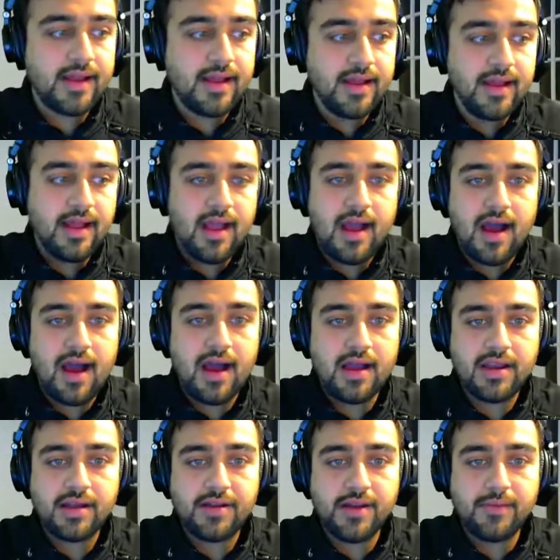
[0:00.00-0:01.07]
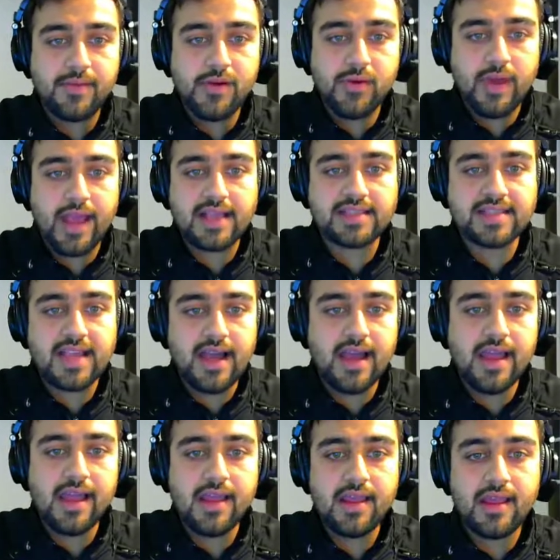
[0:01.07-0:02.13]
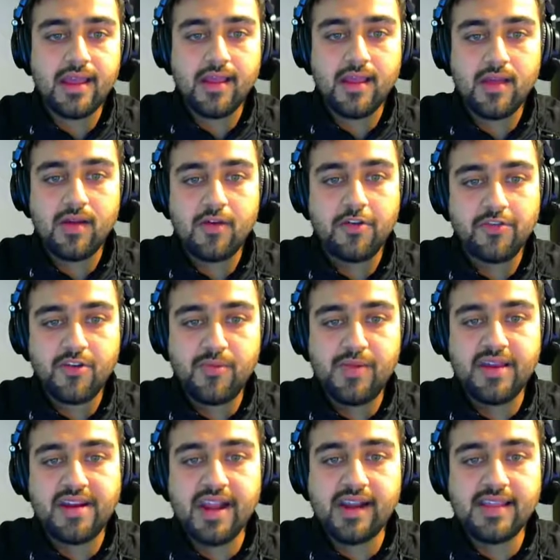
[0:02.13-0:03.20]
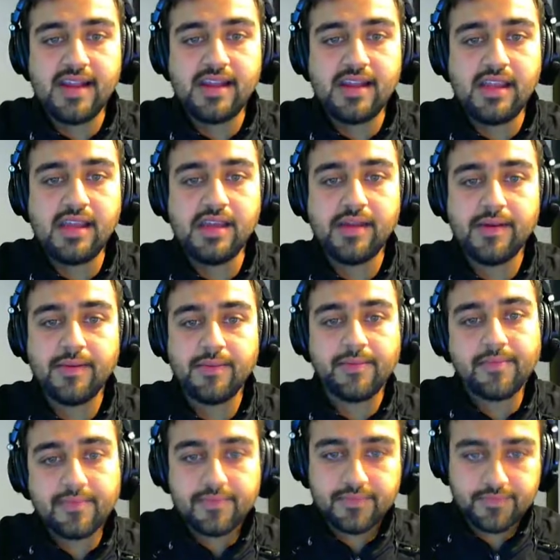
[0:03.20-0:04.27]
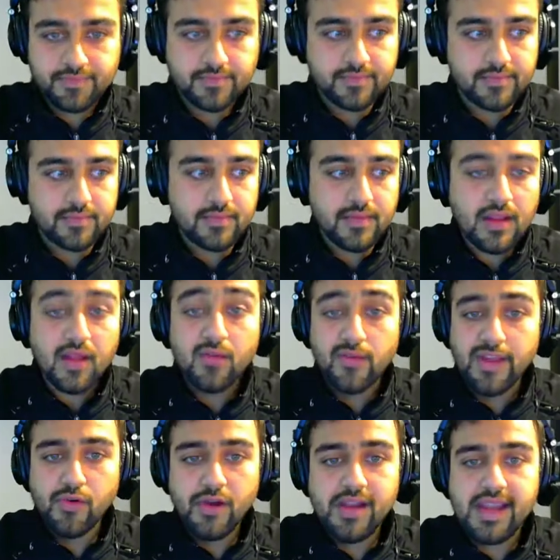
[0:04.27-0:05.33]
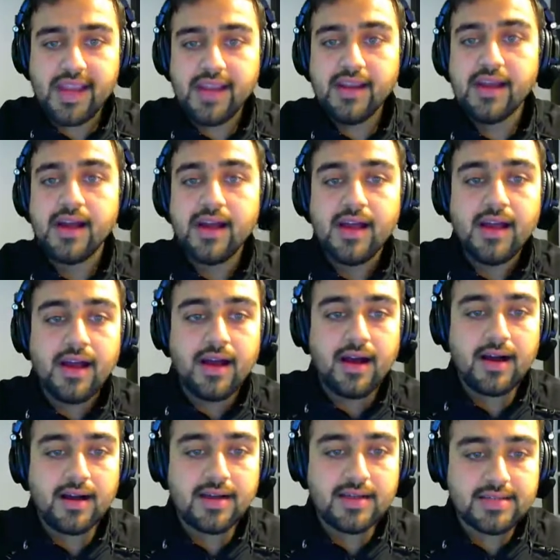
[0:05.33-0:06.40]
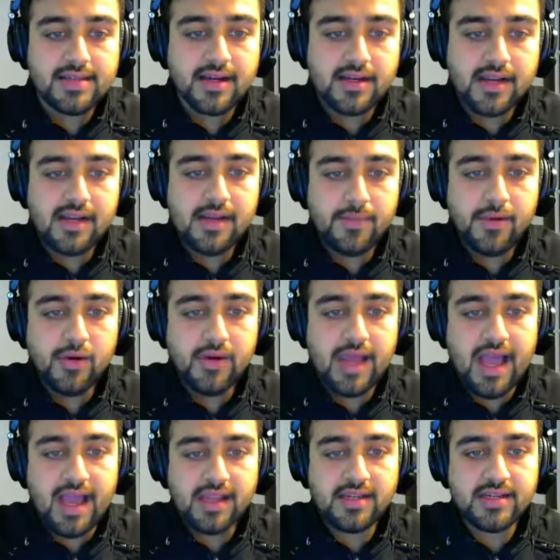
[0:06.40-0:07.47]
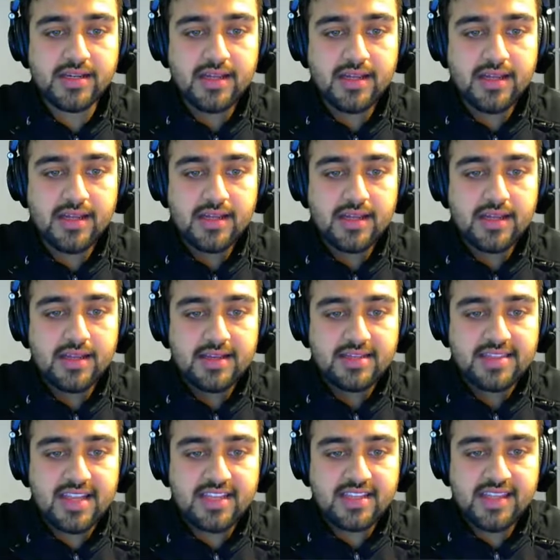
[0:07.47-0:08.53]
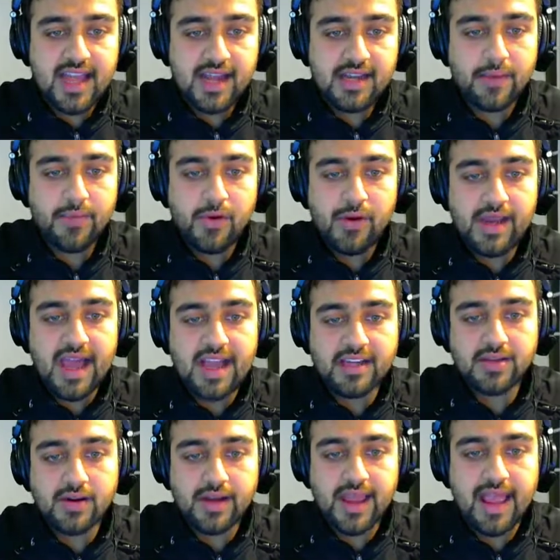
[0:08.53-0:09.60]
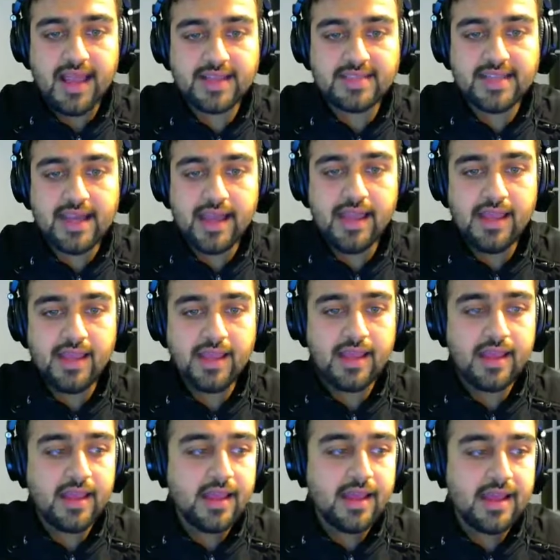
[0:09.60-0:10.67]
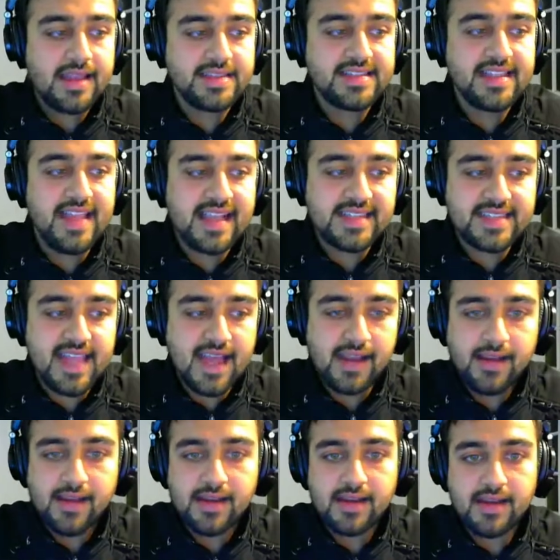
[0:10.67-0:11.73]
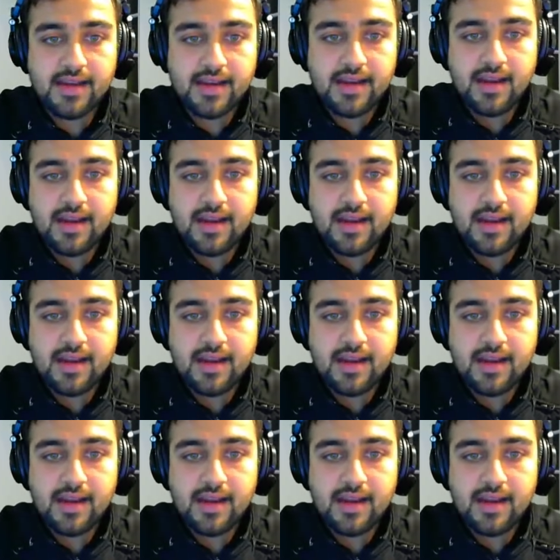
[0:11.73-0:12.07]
right? Wxi would be greater than t. We would need a certain w dash such that w dash dot xi is less than